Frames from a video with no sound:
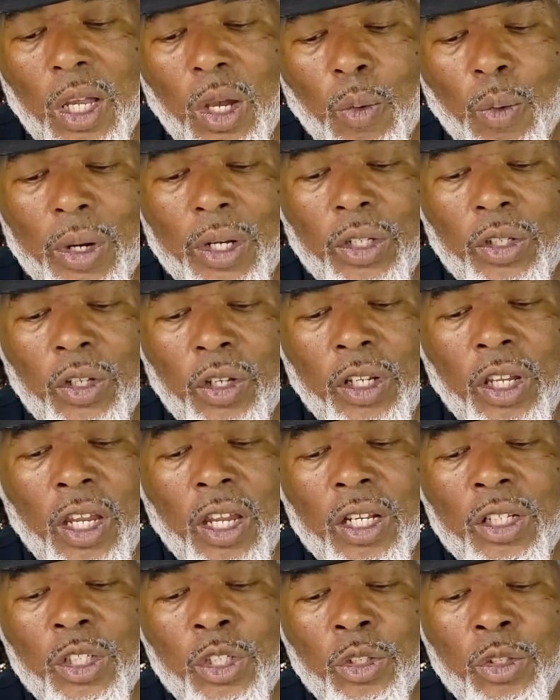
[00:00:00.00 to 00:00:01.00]
when looking
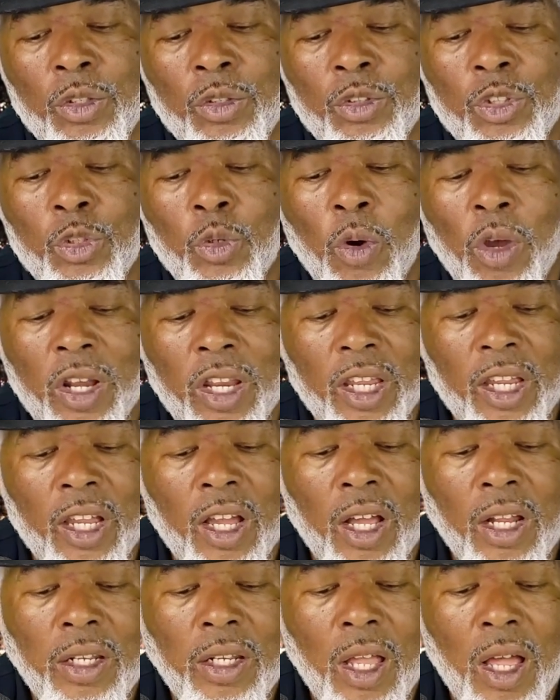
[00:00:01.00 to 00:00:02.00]
into joining
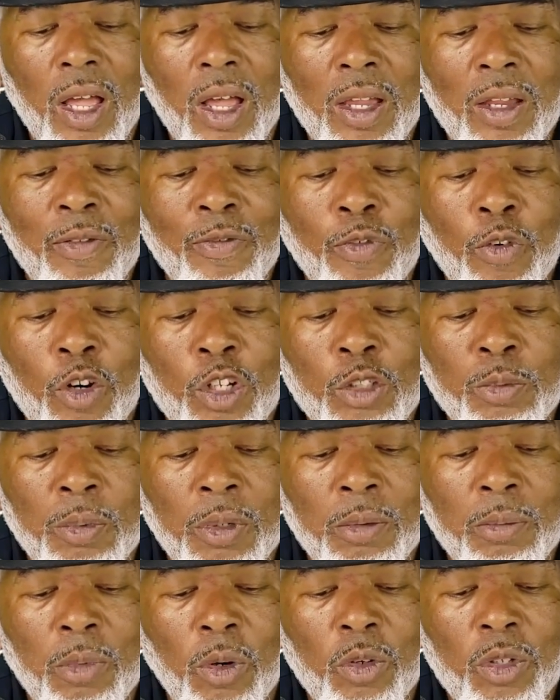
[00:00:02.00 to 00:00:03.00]
a law
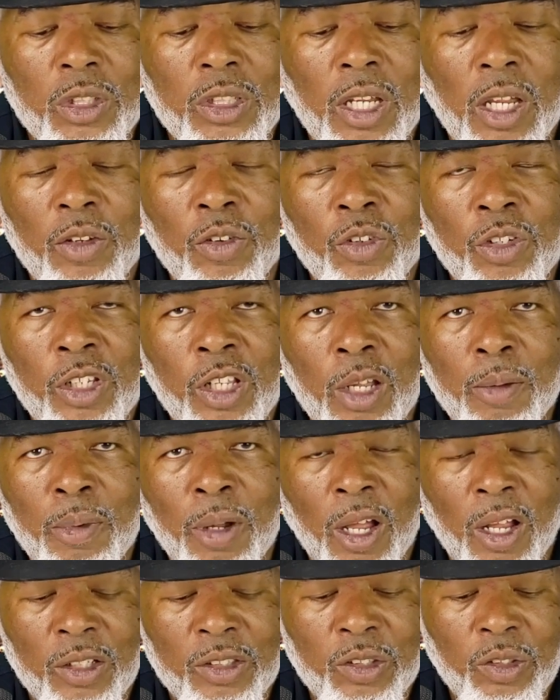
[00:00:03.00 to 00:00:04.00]
enforcement motorcycle club,
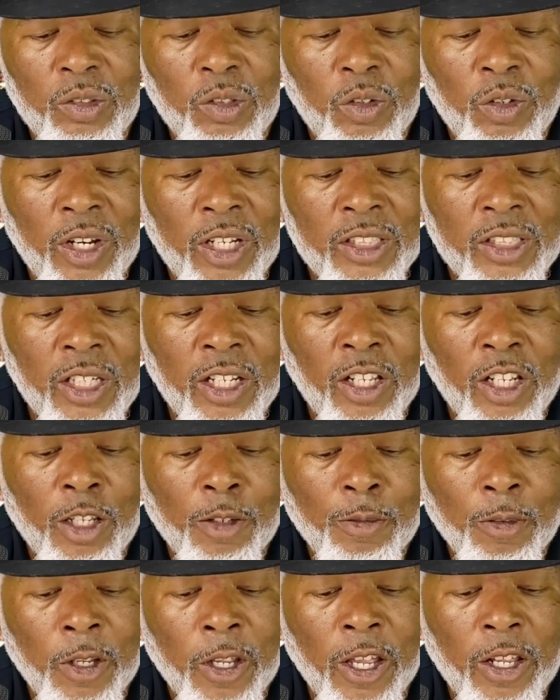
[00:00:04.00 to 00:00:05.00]
also known as an
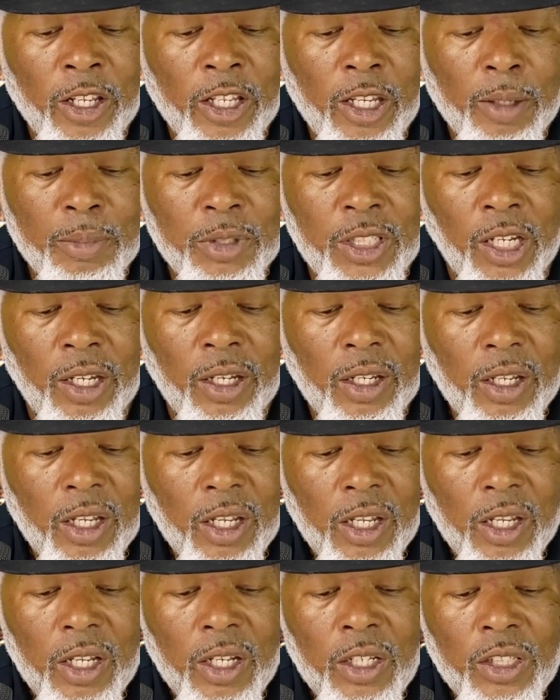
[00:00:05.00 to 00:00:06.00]
LEMC.
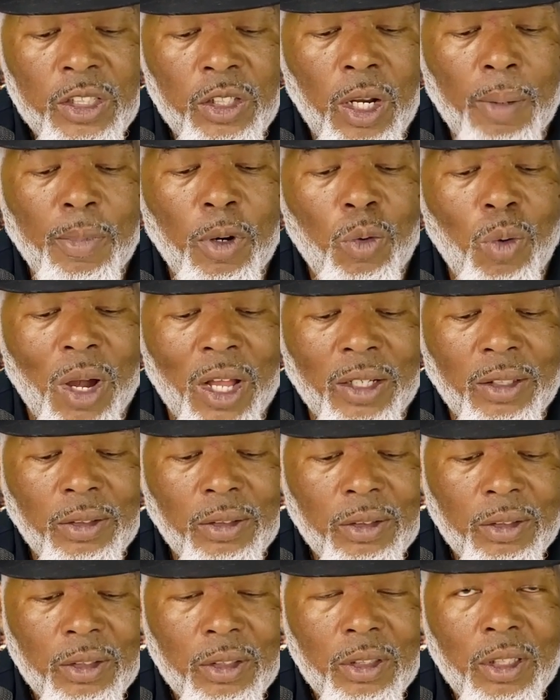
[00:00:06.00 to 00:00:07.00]
So number one,
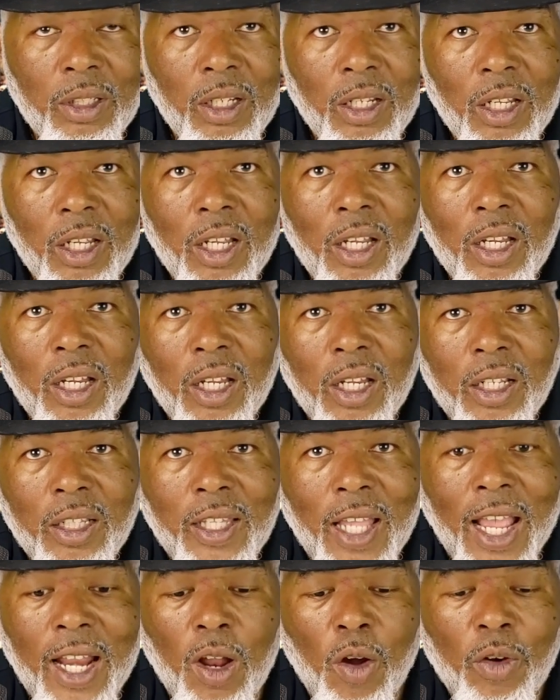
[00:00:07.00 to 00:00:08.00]

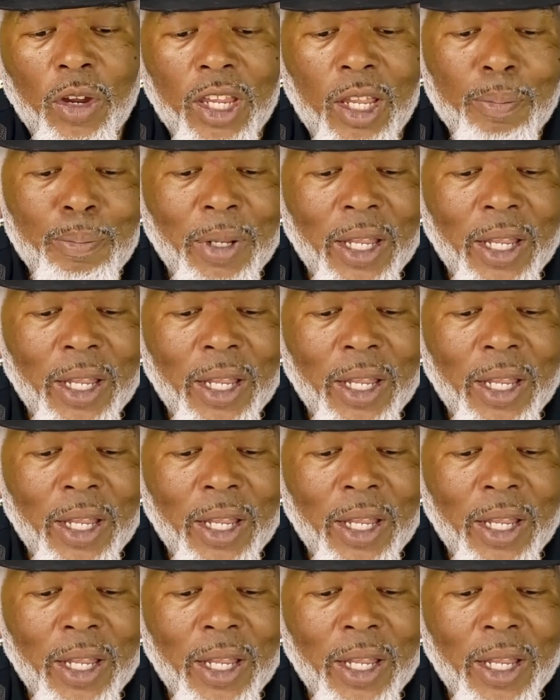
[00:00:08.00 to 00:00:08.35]
they don't get